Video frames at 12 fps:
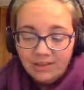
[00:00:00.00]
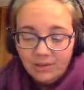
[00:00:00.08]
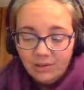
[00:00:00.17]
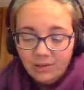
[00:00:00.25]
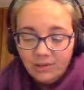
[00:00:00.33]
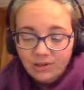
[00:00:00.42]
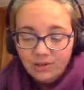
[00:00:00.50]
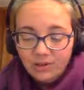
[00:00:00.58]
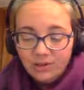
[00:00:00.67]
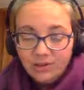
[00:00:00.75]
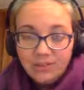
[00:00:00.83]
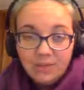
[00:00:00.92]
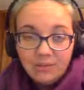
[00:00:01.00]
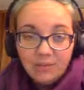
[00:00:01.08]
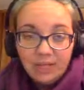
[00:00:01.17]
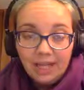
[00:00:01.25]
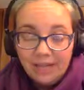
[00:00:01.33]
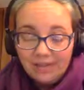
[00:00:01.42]
in order to look
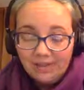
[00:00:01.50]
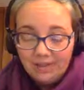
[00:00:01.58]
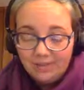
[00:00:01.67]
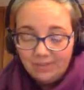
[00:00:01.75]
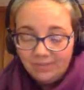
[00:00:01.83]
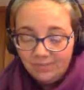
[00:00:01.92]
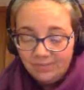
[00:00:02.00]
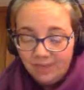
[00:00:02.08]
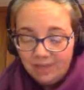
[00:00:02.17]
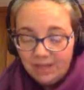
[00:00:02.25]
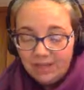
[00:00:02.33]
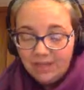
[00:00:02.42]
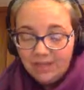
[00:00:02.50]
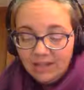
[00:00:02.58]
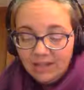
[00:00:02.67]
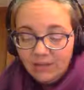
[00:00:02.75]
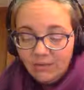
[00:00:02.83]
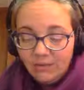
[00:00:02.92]
deeply at them and
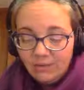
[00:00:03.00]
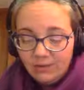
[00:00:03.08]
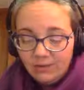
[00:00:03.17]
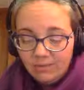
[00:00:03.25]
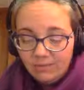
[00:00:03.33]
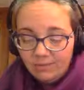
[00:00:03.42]
care for them.